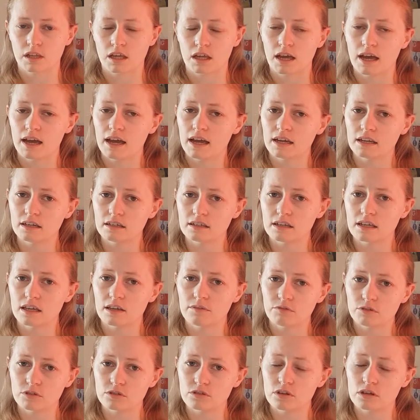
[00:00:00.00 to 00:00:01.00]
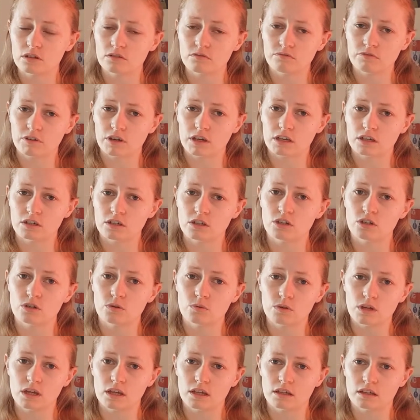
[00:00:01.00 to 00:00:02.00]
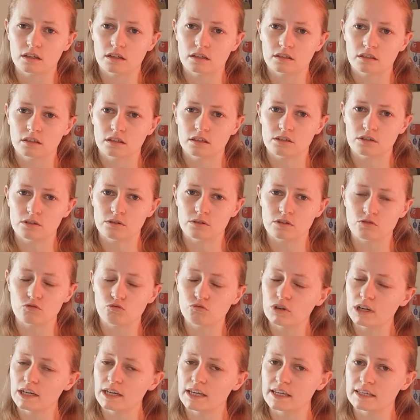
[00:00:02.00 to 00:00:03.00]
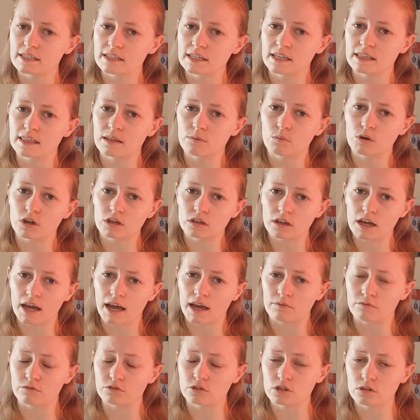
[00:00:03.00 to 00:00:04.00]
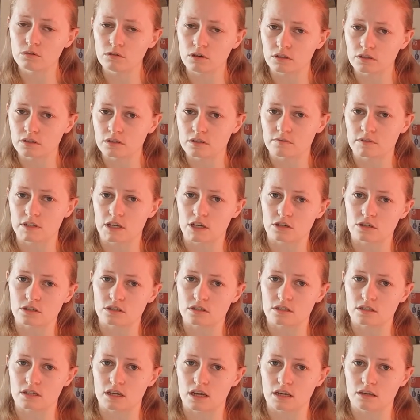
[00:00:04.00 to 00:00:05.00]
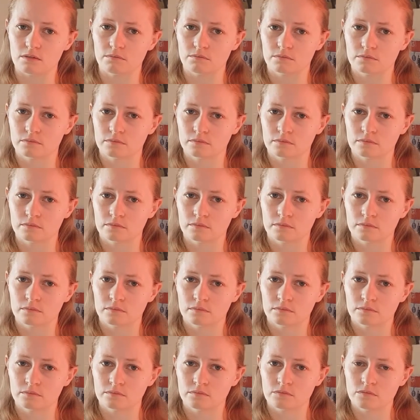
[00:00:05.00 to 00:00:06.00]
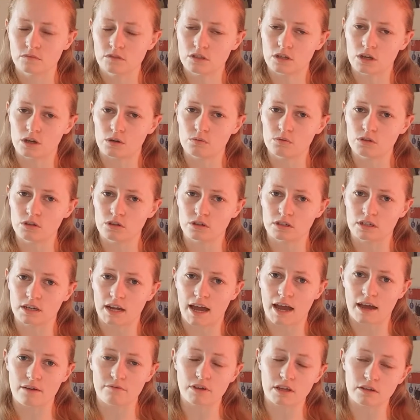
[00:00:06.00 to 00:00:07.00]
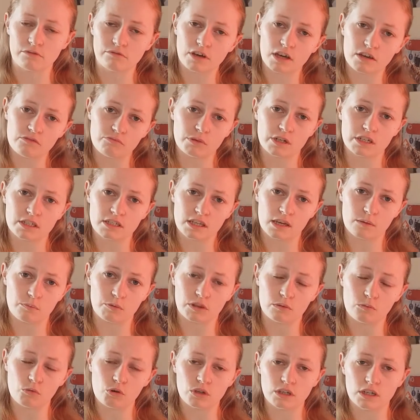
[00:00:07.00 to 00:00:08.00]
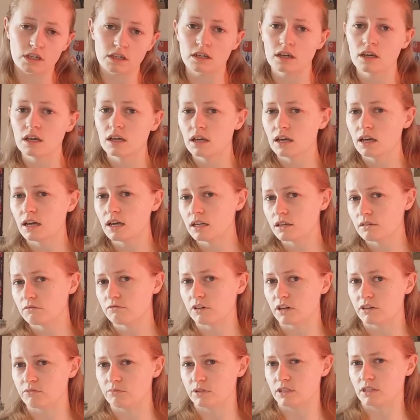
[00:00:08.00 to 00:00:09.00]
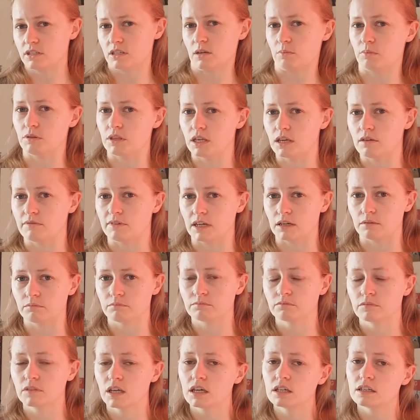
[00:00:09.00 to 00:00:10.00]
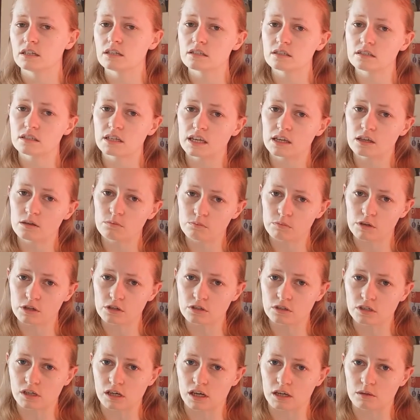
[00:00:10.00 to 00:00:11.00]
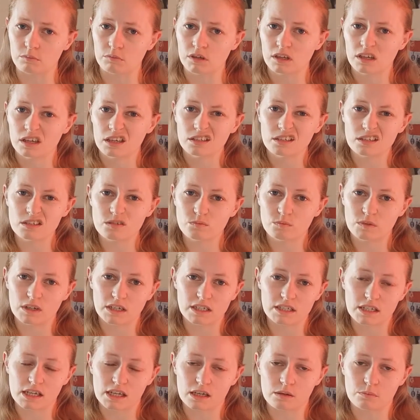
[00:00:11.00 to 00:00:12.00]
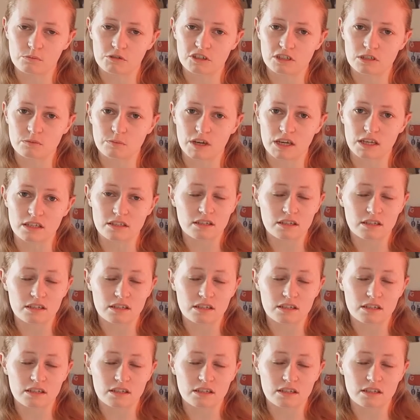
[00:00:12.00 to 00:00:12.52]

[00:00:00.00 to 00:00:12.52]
And if you start to find you can do this really easily, then why not have 2 lots of sessions a day? So you could have a 5-minute skip in the morning and a 5-minute skip in the evening. It doesn't take up much time, it doesn't really take up much space,